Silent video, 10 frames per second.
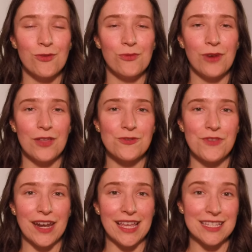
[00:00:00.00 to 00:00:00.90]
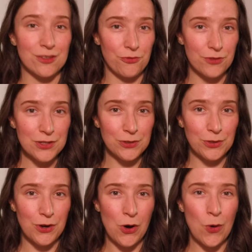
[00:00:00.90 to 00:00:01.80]
whether that is your physical
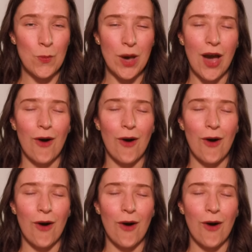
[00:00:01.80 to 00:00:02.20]
home